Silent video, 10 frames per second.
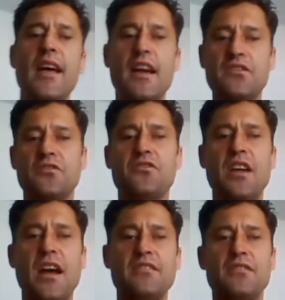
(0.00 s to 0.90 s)

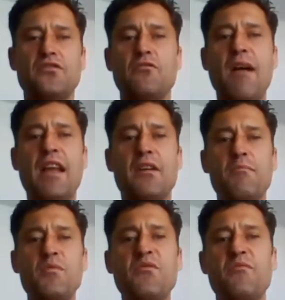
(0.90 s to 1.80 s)
exercise and somatic
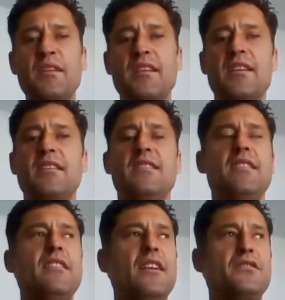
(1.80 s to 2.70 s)
movement,
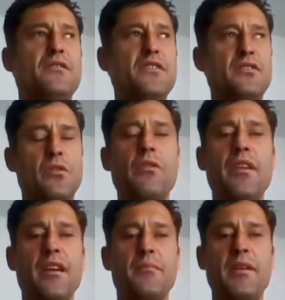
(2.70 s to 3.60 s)
that's a physical
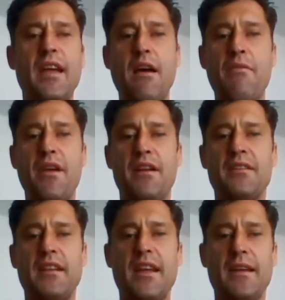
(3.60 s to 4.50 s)
therapy out there
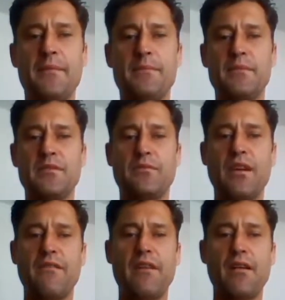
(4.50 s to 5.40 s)
today. It's
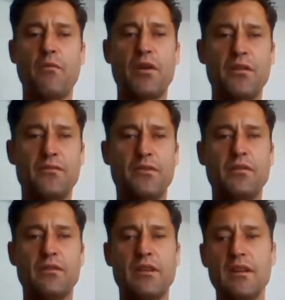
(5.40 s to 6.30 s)
very, very
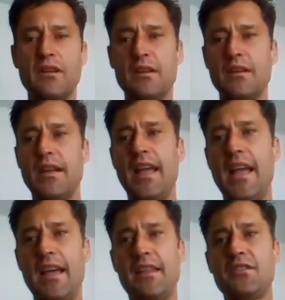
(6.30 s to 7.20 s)
wonderful.
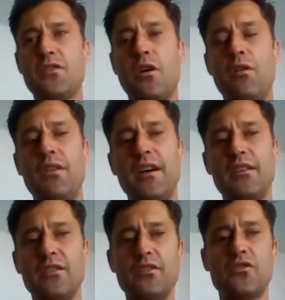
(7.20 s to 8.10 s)
And it's called
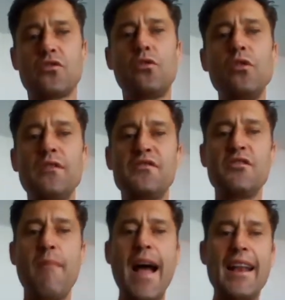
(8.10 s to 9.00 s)
the School of
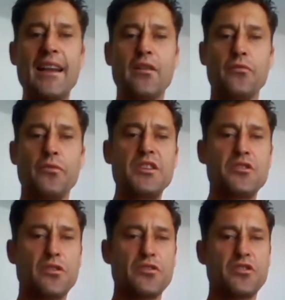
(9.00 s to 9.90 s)
Somatic
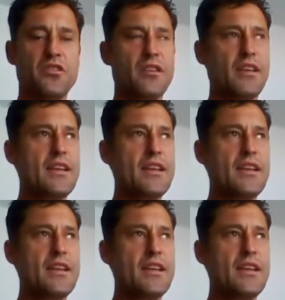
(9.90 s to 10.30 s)
Research